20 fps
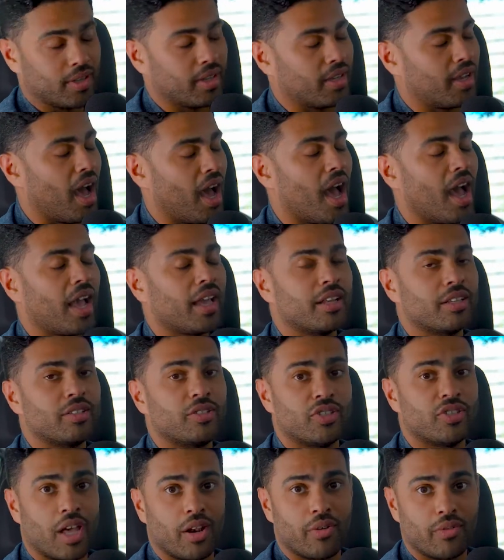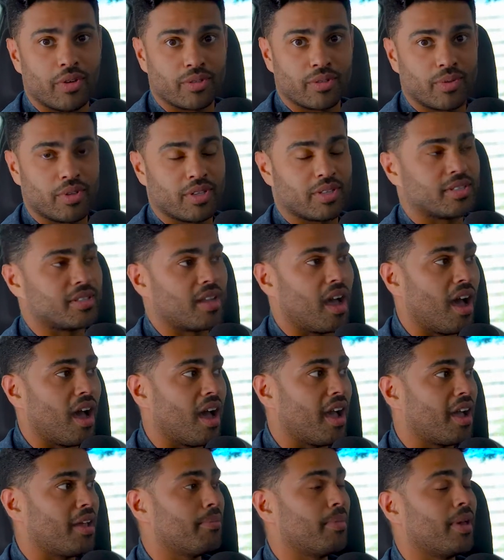kind, and generous with his
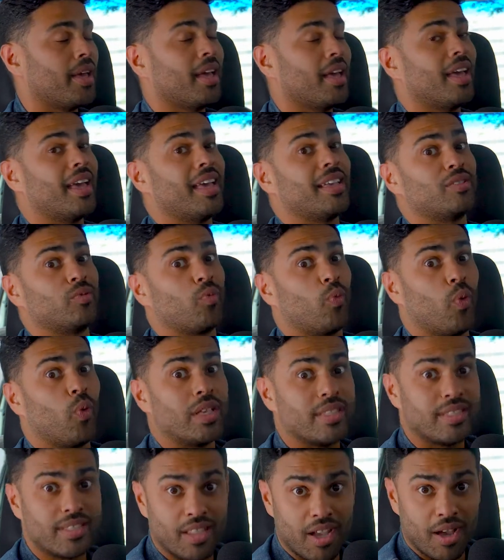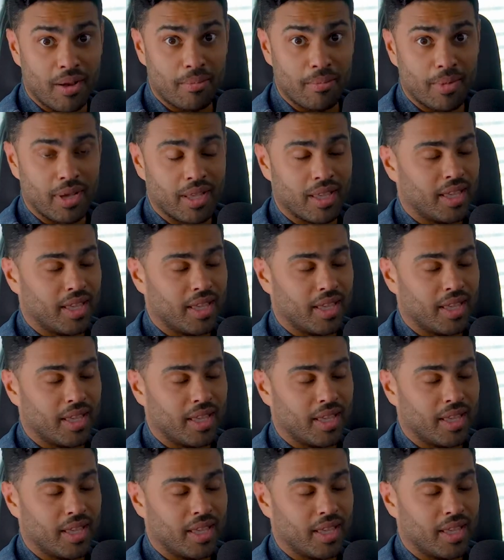time, his wisdom,